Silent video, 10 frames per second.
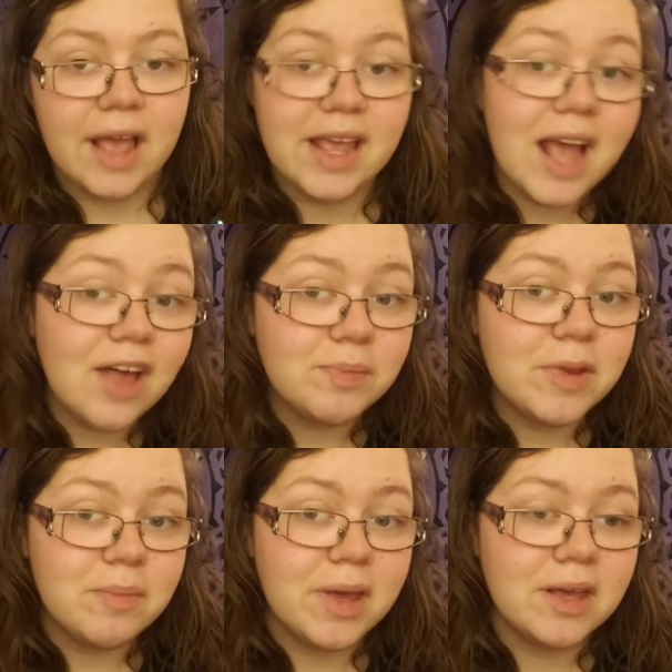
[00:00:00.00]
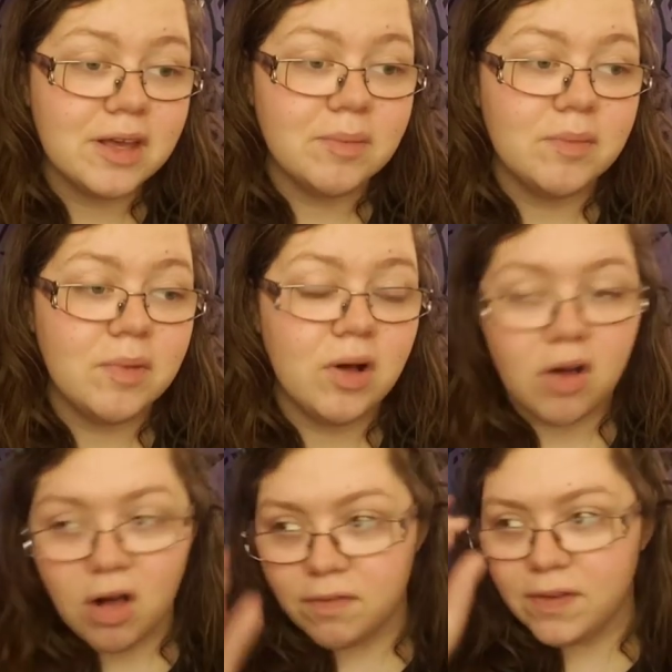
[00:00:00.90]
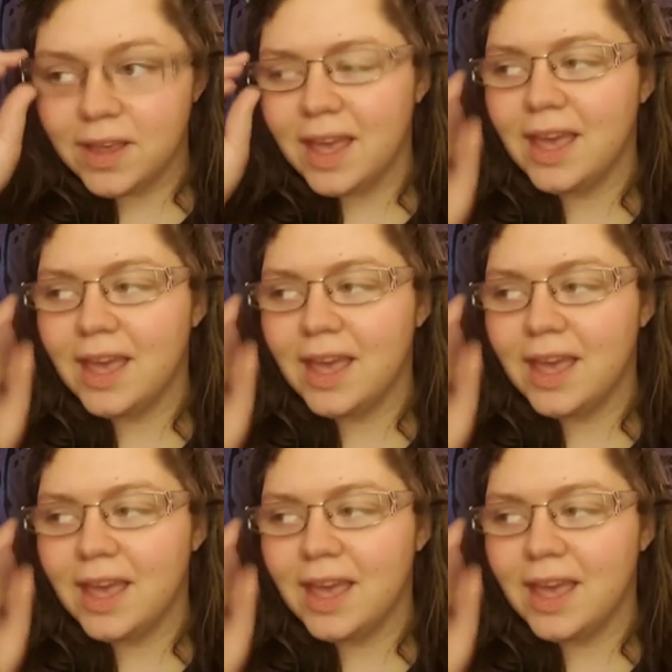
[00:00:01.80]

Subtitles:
he asked me to make him a coffee,